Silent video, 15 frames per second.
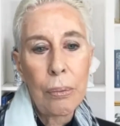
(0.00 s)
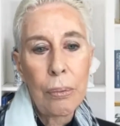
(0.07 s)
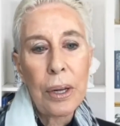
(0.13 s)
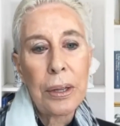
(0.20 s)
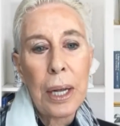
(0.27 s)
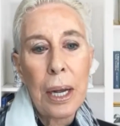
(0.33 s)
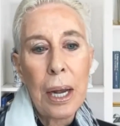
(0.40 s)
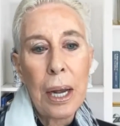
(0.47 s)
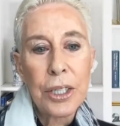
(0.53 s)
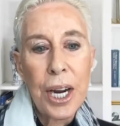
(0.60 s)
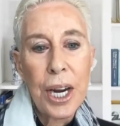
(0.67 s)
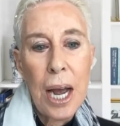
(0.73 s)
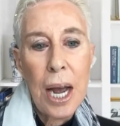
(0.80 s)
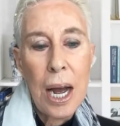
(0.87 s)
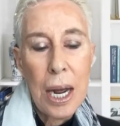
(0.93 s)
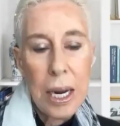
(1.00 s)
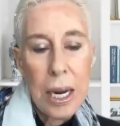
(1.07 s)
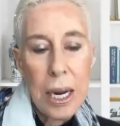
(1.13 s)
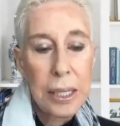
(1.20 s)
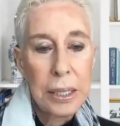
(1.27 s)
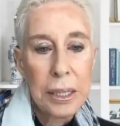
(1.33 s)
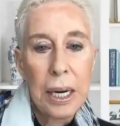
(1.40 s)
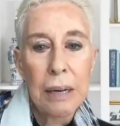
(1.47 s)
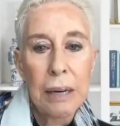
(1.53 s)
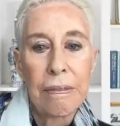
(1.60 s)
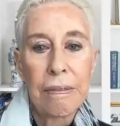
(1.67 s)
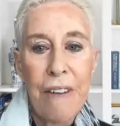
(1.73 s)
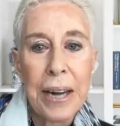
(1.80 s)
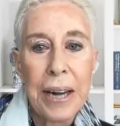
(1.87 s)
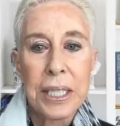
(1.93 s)
with LJI
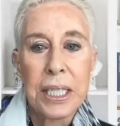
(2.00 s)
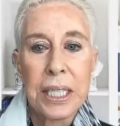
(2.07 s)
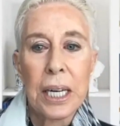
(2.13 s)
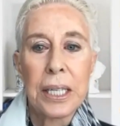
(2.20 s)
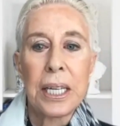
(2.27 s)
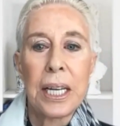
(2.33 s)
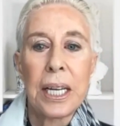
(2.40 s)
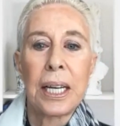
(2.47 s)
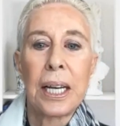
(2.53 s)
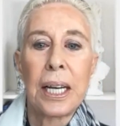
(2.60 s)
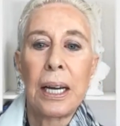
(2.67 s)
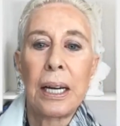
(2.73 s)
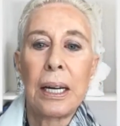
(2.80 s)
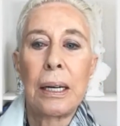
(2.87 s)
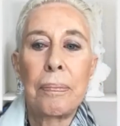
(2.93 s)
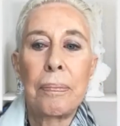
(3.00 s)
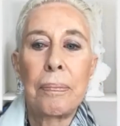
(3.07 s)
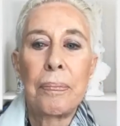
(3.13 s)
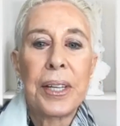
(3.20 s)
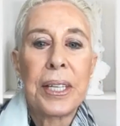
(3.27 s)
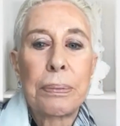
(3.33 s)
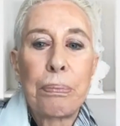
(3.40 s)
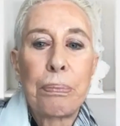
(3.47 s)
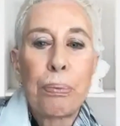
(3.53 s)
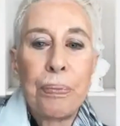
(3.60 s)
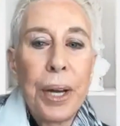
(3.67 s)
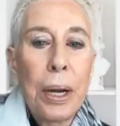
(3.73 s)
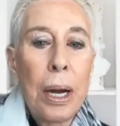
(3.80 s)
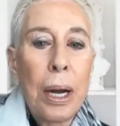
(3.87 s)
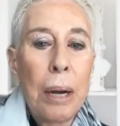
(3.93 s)
in fact, studying this
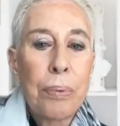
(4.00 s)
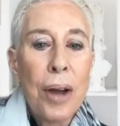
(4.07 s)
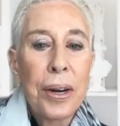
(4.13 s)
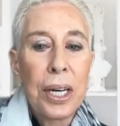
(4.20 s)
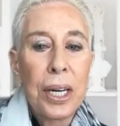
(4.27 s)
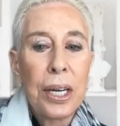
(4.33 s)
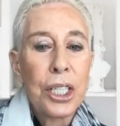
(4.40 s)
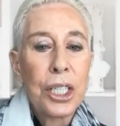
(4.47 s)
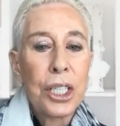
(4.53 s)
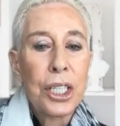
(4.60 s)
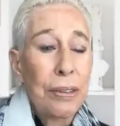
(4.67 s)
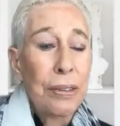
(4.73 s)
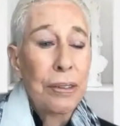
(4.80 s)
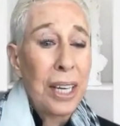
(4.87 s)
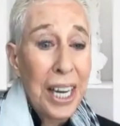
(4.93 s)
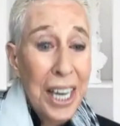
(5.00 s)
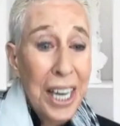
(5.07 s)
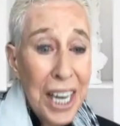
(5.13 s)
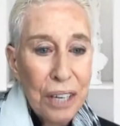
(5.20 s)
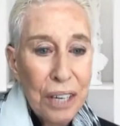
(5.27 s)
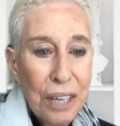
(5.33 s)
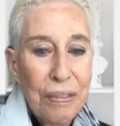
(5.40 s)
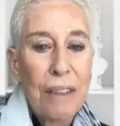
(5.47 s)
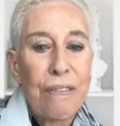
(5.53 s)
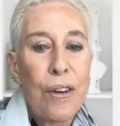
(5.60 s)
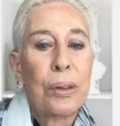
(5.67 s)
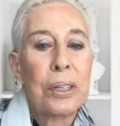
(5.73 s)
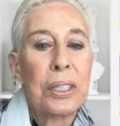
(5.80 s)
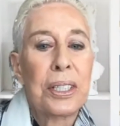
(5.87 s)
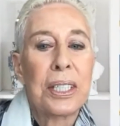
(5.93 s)
broad initiative that
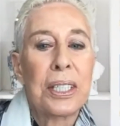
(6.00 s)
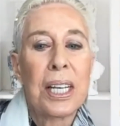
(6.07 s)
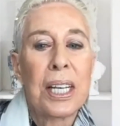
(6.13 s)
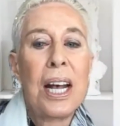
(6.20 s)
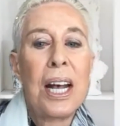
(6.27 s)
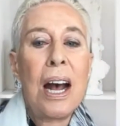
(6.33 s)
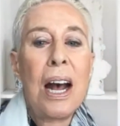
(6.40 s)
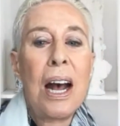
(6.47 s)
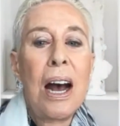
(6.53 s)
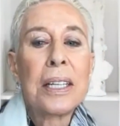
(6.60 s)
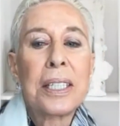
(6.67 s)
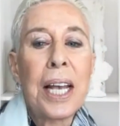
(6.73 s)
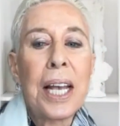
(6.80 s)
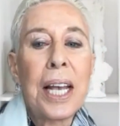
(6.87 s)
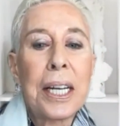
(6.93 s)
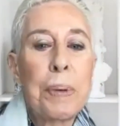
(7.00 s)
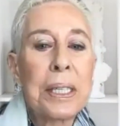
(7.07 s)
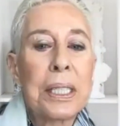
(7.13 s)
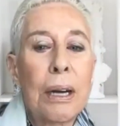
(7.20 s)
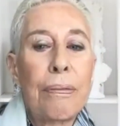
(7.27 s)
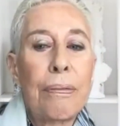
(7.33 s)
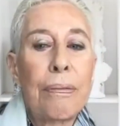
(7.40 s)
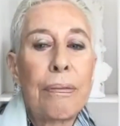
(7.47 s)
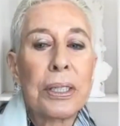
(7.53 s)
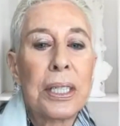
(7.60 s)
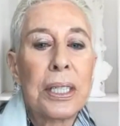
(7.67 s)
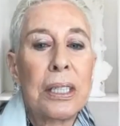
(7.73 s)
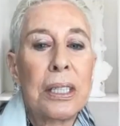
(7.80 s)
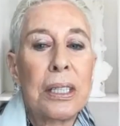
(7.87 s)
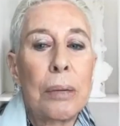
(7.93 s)
focuses on sex-based
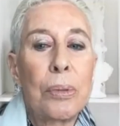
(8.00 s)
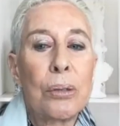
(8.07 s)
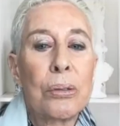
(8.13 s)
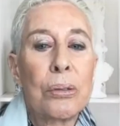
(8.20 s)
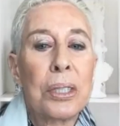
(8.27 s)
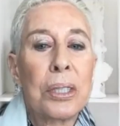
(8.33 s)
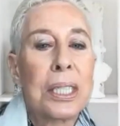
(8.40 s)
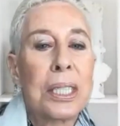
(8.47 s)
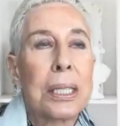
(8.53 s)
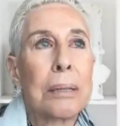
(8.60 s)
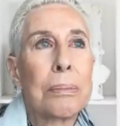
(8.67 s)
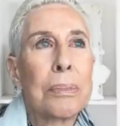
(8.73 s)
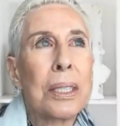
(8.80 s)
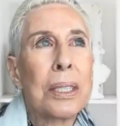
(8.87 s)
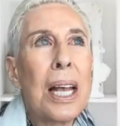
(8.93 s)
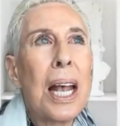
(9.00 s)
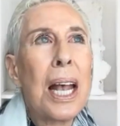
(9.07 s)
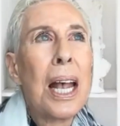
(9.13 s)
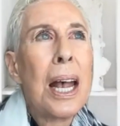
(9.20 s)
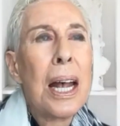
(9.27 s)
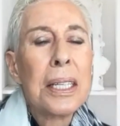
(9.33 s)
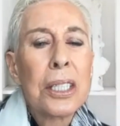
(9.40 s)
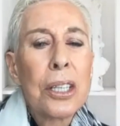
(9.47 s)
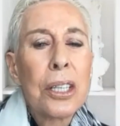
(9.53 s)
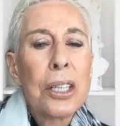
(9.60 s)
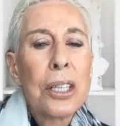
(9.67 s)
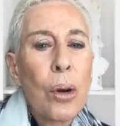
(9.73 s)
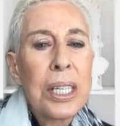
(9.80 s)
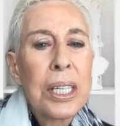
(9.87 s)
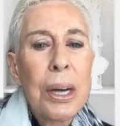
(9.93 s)
differences in the immune system.
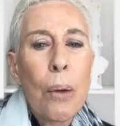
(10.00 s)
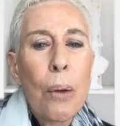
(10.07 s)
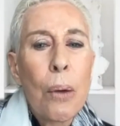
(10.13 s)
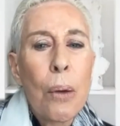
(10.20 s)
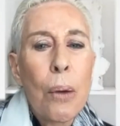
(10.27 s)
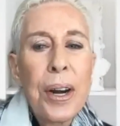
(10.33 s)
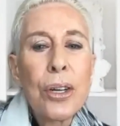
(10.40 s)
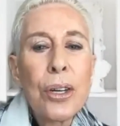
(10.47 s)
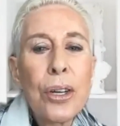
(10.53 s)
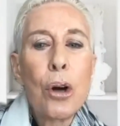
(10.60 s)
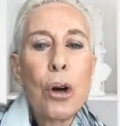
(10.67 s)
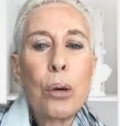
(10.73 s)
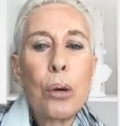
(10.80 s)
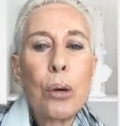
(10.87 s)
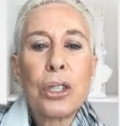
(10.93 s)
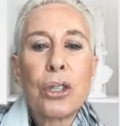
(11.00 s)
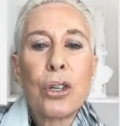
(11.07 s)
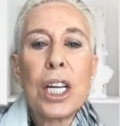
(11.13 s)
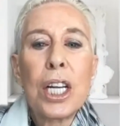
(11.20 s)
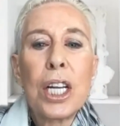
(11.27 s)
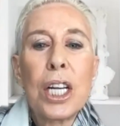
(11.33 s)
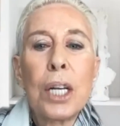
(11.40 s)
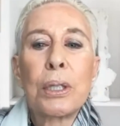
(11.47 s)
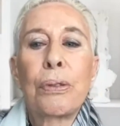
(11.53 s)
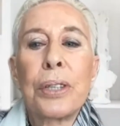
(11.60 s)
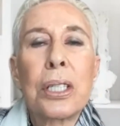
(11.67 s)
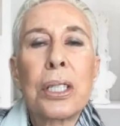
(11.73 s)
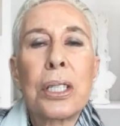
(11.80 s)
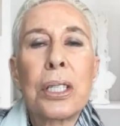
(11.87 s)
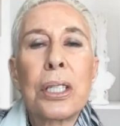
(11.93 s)
So what are your hopes and dreams
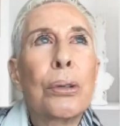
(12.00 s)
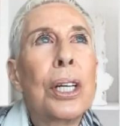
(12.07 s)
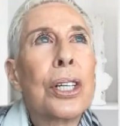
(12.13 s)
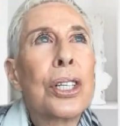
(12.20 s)
for this new